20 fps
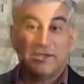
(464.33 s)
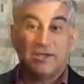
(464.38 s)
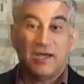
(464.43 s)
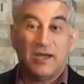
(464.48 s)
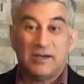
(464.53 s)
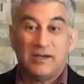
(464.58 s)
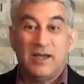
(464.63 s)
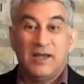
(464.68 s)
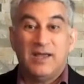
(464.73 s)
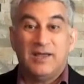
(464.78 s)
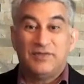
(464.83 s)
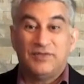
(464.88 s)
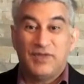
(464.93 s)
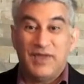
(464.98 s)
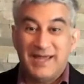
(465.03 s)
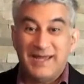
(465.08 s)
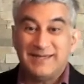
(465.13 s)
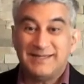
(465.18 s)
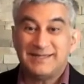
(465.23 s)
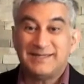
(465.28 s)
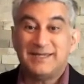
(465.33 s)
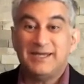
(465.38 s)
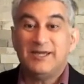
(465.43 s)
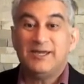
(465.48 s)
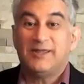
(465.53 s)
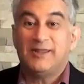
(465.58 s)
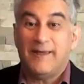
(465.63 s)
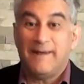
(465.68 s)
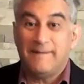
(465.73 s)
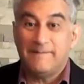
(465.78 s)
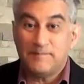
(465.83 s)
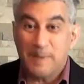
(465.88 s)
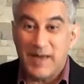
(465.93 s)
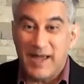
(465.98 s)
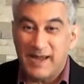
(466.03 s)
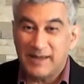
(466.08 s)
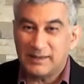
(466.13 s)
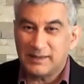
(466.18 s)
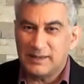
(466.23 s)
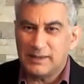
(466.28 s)
done. They see the
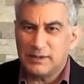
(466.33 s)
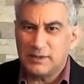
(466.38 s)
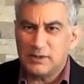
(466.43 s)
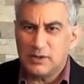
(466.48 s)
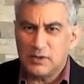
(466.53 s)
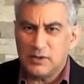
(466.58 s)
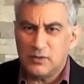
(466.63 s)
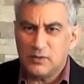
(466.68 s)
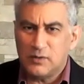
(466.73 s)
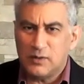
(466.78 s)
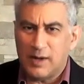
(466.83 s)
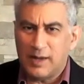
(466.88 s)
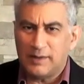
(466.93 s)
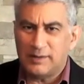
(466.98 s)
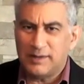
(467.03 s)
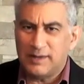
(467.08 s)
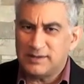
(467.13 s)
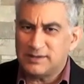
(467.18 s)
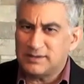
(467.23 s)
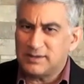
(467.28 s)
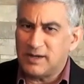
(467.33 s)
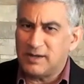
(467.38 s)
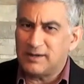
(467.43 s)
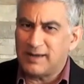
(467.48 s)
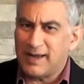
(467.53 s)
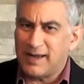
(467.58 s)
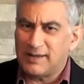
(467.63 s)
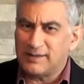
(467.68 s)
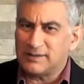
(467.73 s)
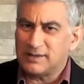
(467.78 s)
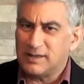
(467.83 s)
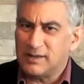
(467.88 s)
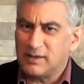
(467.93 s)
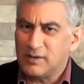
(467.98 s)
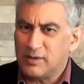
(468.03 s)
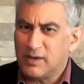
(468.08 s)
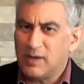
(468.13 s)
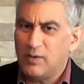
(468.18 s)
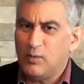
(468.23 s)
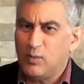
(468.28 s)
impact in you, and they start asking,
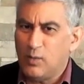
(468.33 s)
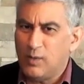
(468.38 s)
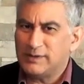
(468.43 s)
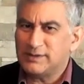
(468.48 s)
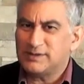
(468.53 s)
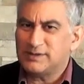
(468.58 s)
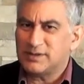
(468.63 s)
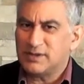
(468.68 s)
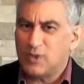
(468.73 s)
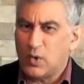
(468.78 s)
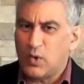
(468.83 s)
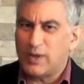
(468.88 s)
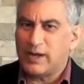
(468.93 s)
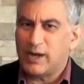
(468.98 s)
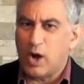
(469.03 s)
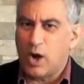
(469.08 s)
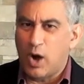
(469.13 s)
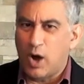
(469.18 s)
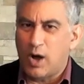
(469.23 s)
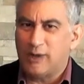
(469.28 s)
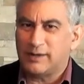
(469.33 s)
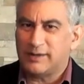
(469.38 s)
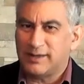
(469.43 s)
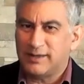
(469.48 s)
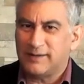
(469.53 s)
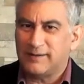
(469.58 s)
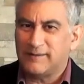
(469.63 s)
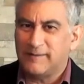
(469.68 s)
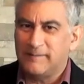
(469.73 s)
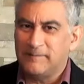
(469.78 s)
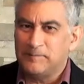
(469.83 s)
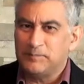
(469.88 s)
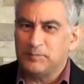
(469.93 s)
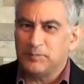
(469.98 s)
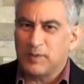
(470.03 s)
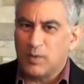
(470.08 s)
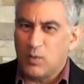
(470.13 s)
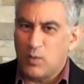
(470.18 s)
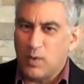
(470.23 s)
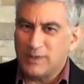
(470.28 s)
okay, what's going on here?
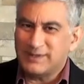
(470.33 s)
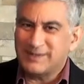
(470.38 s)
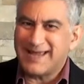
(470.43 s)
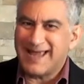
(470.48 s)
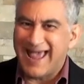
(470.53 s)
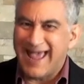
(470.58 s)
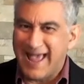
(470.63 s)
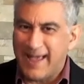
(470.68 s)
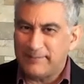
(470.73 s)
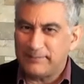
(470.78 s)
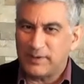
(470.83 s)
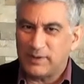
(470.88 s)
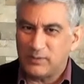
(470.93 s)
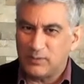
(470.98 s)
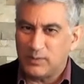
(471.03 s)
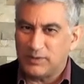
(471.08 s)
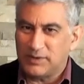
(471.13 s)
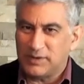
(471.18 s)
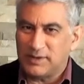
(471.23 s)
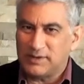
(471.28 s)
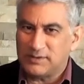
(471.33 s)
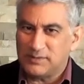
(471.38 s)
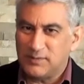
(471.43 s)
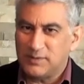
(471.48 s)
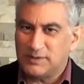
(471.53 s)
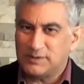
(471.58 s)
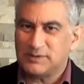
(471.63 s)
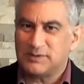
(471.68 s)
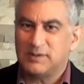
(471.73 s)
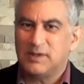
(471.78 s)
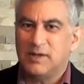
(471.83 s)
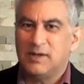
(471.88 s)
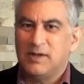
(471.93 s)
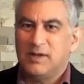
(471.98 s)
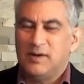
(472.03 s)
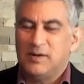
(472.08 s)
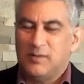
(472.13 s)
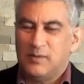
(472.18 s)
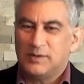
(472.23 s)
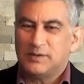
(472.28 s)
What's happened with this? What's,
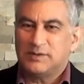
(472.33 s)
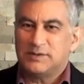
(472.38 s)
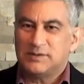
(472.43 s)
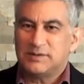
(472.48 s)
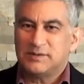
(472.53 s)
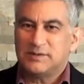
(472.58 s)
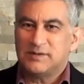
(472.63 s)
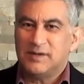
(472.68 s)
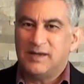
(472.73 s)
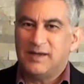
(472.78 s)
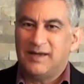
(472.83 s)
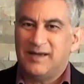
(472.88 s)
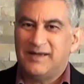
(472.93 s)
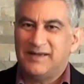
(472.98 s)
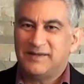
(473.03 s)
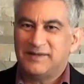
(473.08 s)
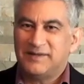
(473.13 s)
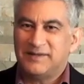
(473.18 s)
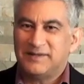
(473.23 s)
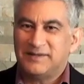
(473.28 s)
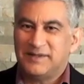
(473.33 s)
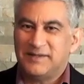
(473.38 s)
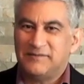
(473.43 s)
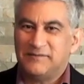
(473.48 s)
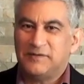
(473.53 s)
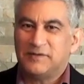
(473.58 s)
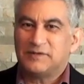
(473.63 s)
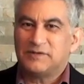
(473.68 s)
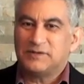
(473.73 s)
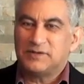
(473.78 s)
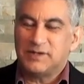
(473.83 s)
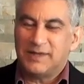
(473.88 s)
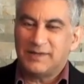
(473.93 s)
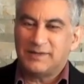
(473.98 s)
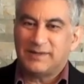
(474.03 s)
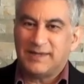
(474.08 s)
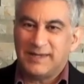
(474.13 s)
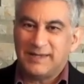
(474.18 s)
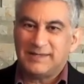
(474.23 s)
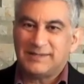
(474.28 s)
what's uh, the difference, so
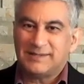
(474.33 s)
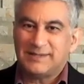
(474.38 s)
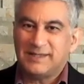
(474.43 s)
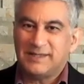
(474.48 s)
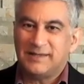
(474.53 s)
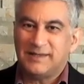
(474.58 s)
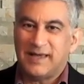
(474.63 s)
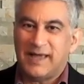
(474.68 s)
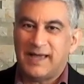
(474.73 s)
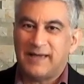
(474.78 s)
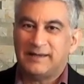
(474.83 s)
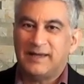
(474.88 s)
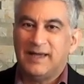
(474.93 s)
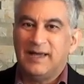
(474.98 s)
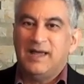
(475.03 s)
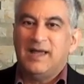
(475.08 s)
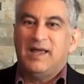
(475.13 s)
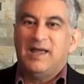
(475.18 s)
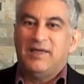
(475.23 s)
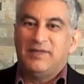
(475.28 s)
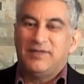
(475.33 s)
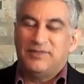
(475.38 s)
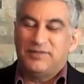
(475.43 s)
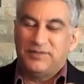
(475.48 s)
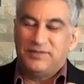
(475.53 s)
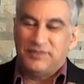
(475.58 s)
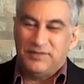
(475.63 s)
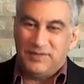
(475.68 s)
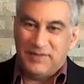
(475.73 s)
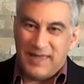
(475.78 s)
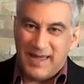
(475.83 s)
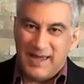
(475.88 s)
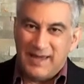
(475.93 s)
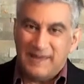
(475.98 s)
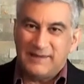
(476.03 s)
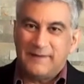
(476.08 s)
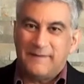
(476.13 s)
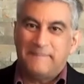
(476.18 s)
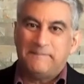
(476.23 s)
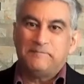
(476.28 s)
that they see that.
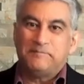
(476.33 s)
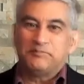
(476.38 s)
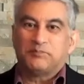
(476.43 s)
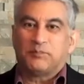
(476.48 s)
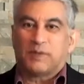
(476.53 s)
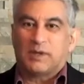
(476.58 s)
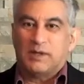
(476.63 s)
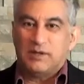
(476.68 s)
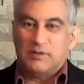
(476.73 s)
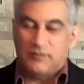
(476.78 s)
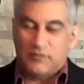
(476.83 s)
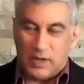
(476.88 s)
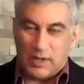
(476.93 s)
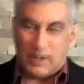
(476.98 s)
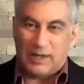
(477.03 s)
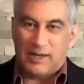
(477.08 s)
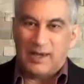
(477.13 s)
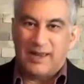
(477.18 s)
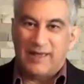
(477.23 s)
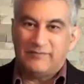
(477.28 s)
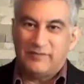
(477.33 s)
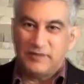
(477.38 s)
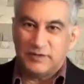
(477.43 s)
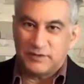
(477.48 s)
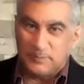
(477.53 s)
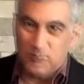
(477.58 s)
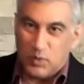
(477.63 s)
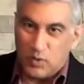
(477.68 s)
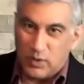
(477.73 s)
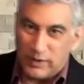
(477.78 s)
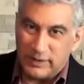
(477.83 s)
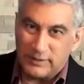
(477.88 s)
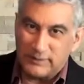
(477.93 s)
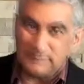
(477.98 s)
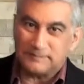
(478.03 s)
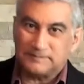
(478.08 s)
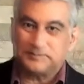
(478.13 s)
Then you've got a leverage point